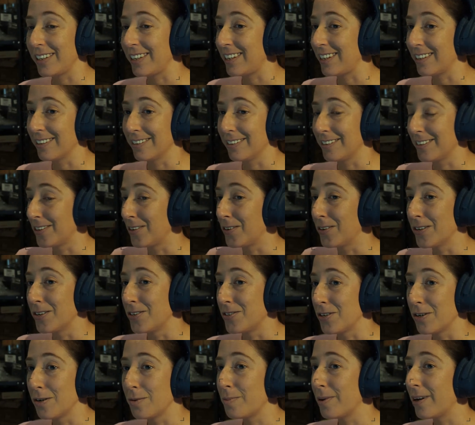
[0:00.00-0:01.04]
killed it on a
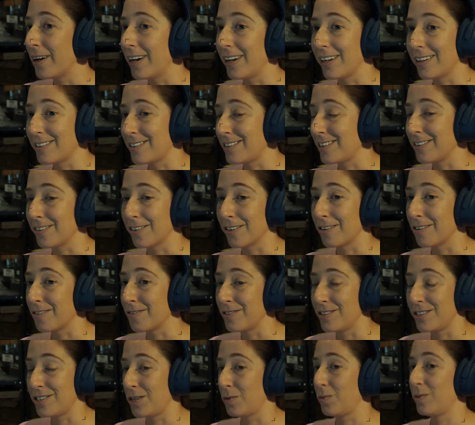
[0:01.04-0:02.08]
dirt bike. She got off
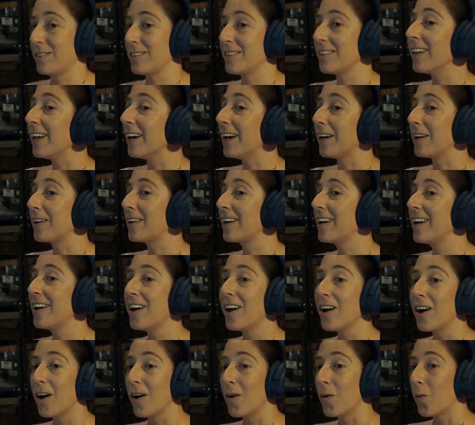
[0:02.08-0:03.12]
and she was like,
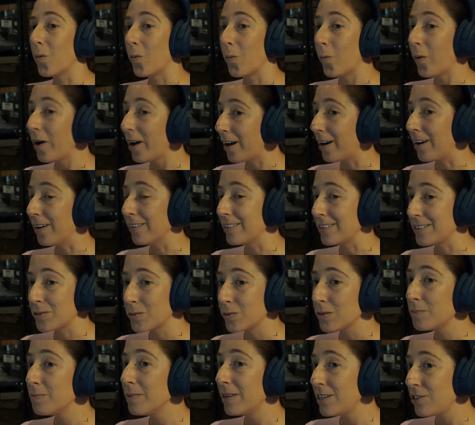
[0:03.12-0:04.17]
wow, this
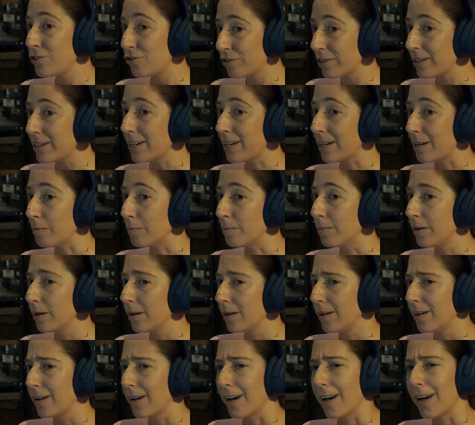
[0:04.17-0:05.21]
was my dream.
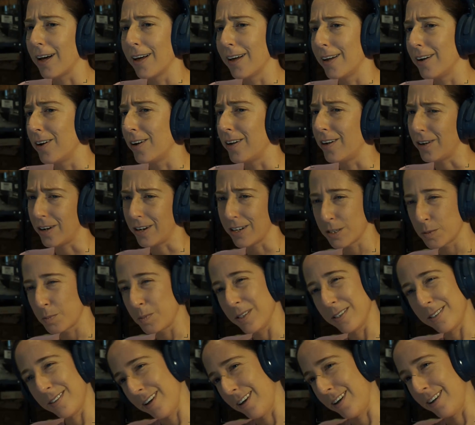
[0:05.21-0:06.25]
And her
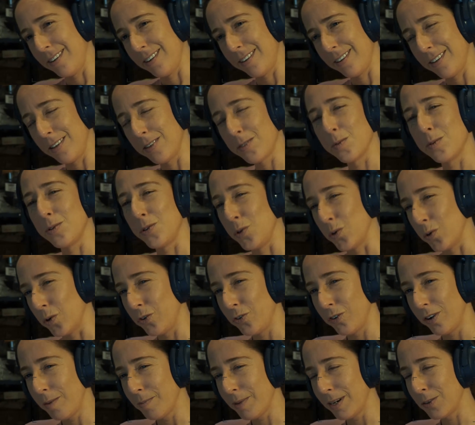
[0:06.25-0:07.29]
husband said, this was your
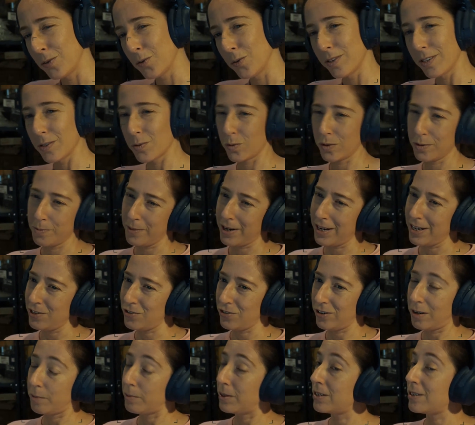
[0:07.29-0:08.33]
dream? I thought this was my
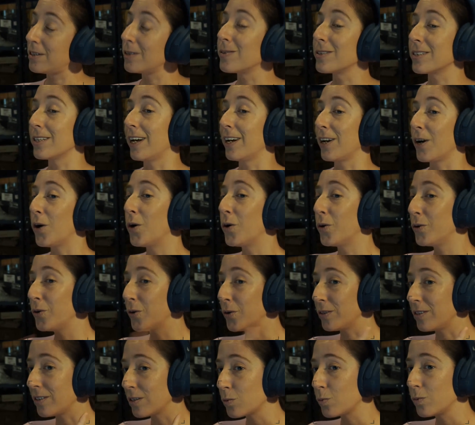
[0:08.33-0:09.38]
dream. And she was like, oh
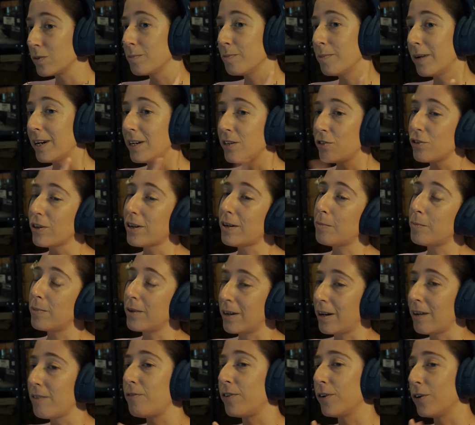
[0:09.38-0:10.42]
no, this was my dream, but
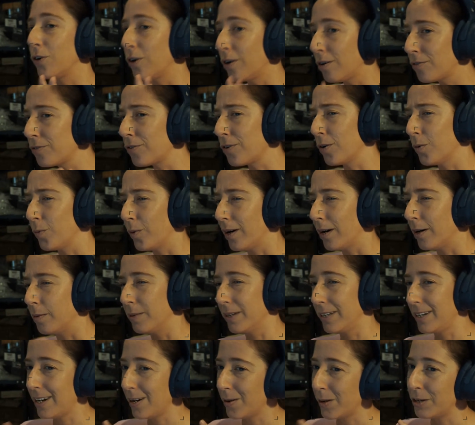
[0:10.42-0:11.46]
I forgot for a while,
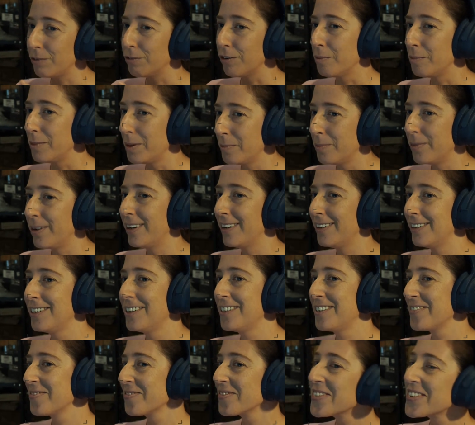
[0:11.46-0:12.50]
but now I remember.
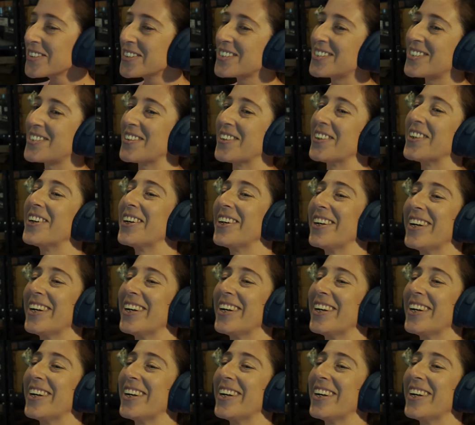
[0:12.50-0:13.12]
So